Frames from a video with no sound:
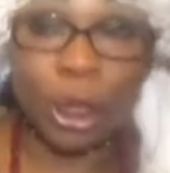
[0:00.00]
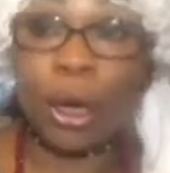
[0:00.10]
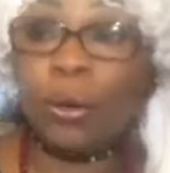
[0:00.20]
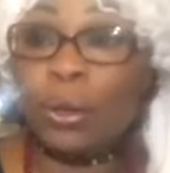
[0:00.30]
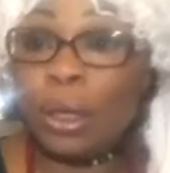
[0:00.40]
You
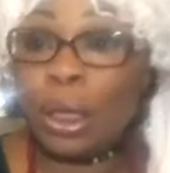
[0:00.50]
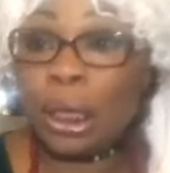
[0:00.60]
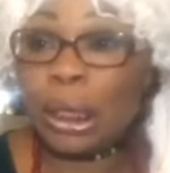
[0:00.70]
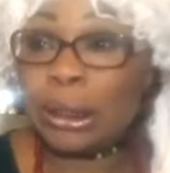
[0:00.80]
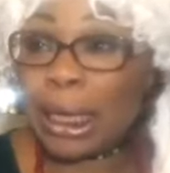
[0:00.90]
know,
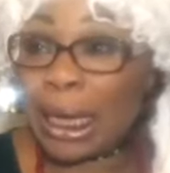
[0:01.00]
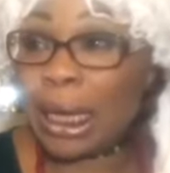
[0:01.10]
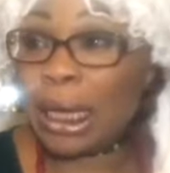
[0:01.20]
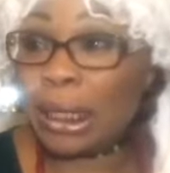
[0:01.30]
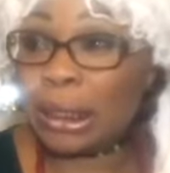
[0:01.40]

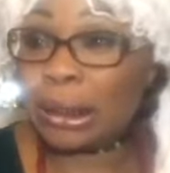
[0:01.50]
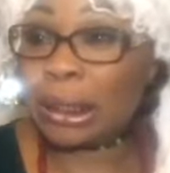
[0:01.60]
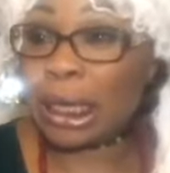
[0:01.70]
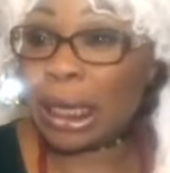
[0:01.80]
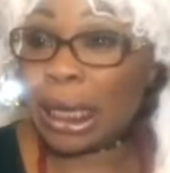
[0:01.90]
they
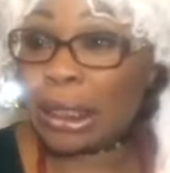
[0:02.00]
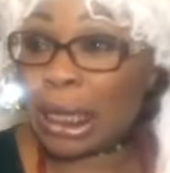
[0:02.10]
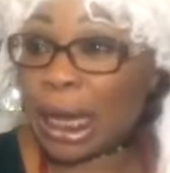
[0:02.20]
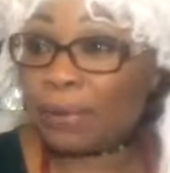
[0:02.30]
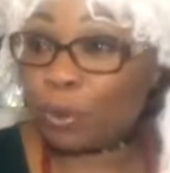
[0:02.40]

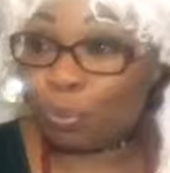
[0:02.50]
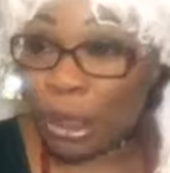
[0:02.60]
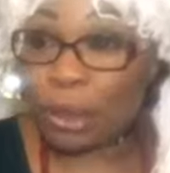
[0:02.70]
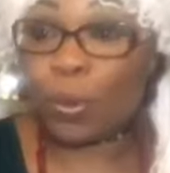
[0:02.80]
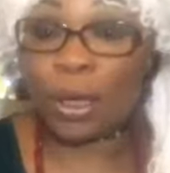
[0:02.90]
have to
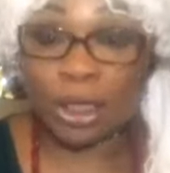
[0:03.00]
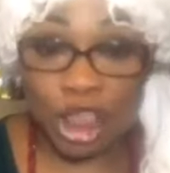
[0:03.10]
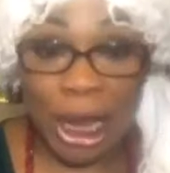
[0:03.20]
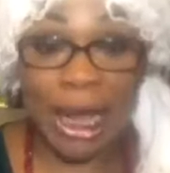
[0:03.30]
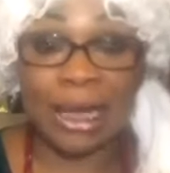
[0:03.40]
be the one
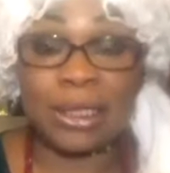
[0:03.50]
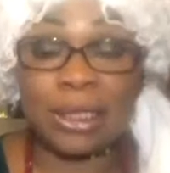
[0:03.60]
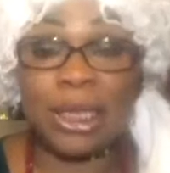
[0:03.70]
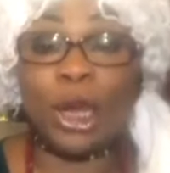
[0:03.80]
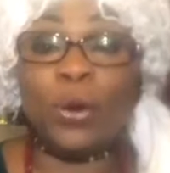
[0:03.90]
in charge.
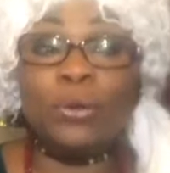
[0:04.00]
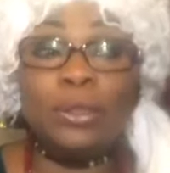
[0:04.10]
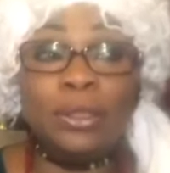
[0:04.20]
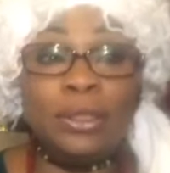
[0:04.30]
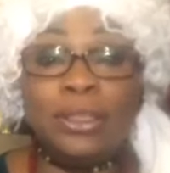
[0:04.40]
You know,
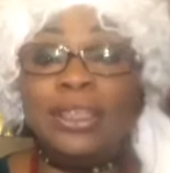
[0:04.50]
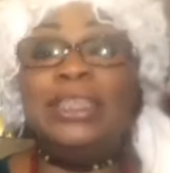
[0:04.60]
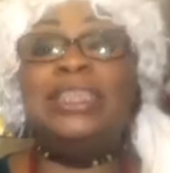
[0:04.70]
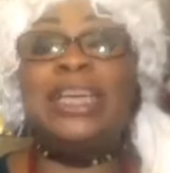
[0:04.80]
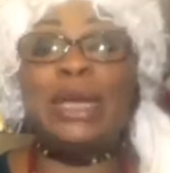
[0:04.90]

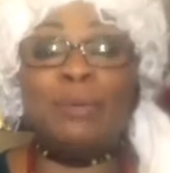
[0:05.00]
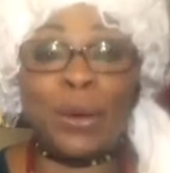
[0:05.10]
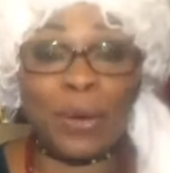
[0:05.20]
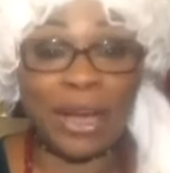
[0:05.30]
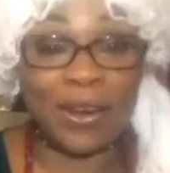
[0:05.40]
is either
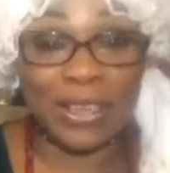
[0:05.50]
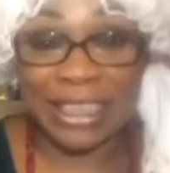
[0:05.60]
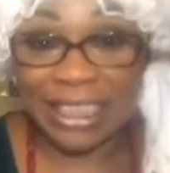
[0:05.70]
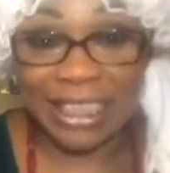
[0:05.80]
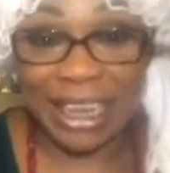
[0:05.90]
my way or
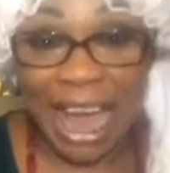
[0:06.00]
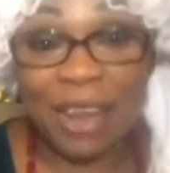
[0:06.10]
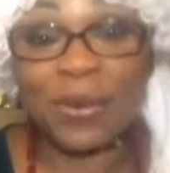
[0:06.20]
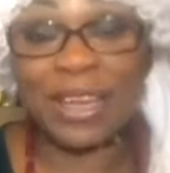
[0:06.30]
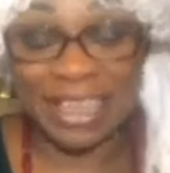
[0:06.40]
the
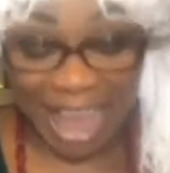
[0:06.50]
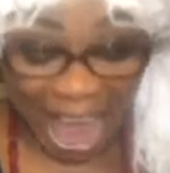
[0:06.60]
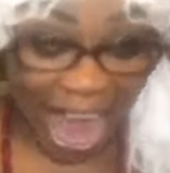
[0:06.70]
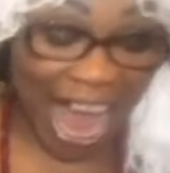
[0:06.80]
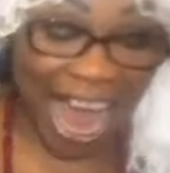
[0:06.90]
highway.
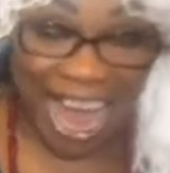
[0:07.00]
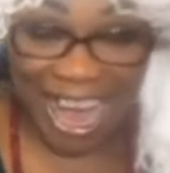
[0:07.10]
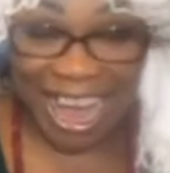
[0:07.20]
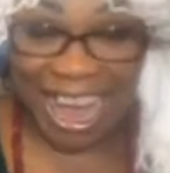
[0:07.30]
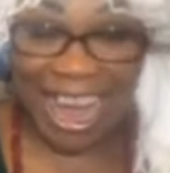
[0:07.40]

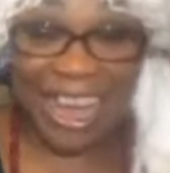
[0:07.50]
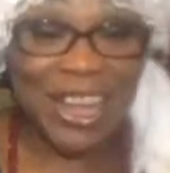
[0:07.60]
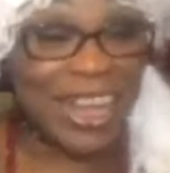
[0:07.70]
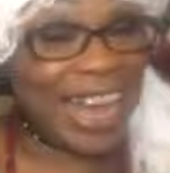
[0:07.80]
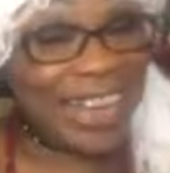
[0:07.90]

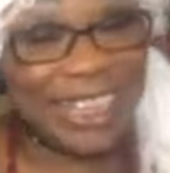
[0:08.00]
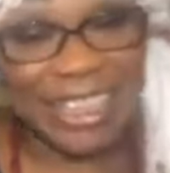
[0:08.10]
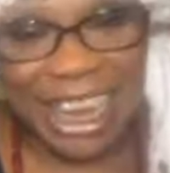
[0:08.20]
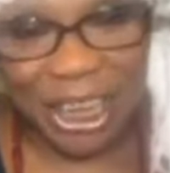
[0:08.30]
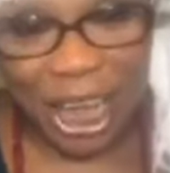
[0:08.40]
I didn't
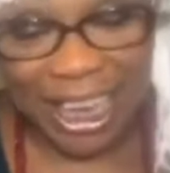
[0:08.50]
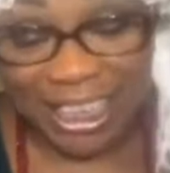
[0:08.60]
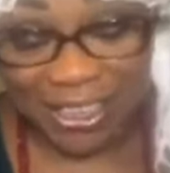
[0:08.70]
say that